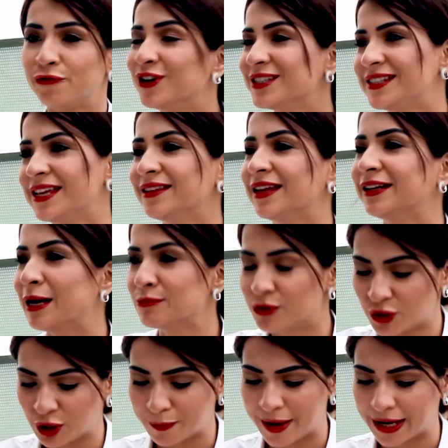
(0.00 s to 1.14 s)
First thing that comes to
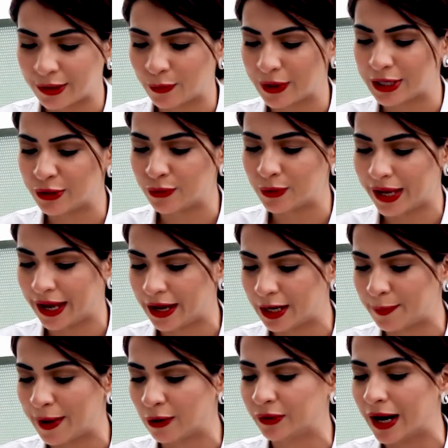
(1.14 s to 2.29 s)
your mind when you hear
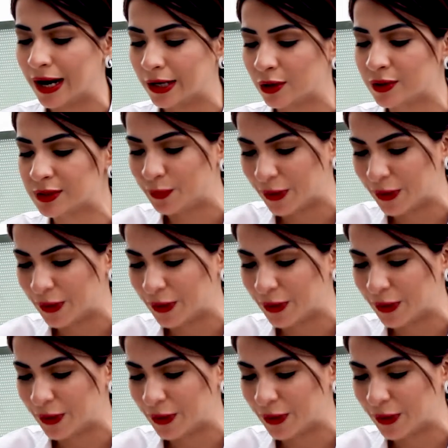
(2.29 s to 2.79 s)
about Carlos